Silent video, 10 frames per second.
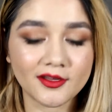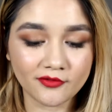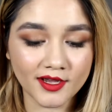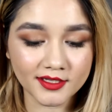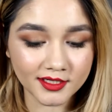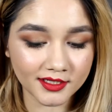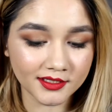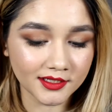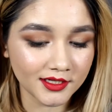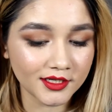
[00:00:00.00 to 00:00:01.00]
If I
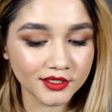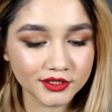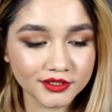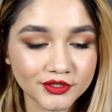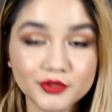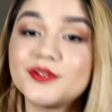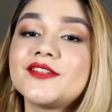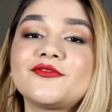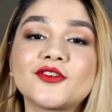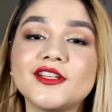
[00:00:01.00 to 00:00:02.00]
can do
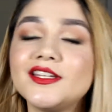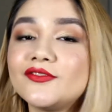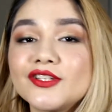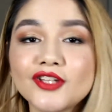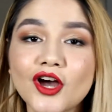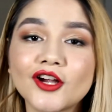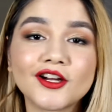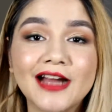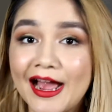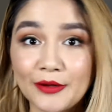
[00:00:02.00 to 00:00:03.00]
it for even
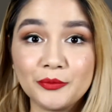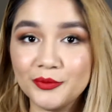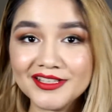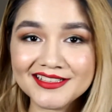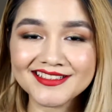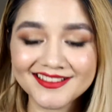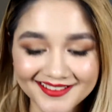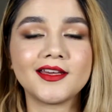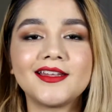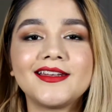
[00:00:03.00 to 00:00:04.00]
longer, I
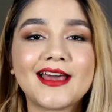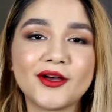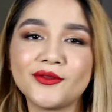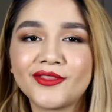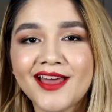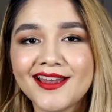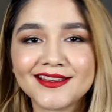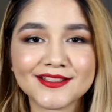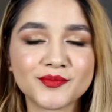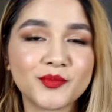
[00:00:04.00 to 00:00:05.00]
will. Now, that
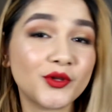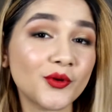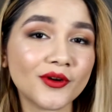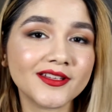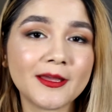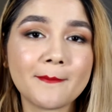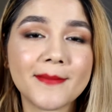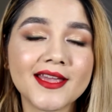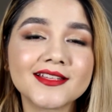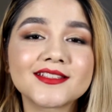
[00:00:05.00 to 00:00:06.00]
is purely
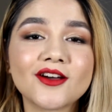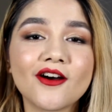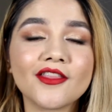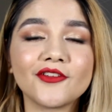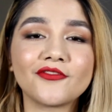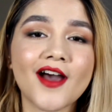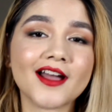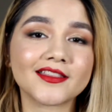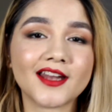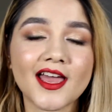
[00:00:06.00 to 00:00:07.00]
based on the
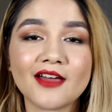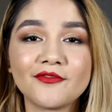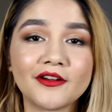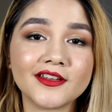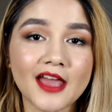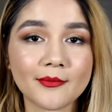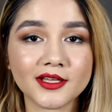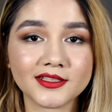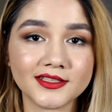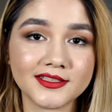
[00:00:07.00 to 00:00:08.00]
fact that I have very
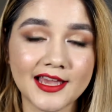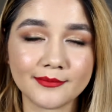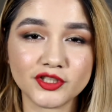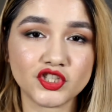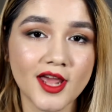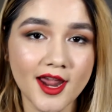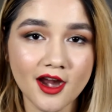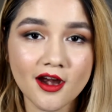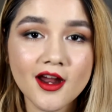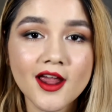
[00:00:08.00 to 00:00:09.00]
chemically damaged
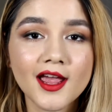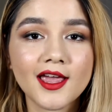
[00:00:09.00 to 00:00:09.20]
hair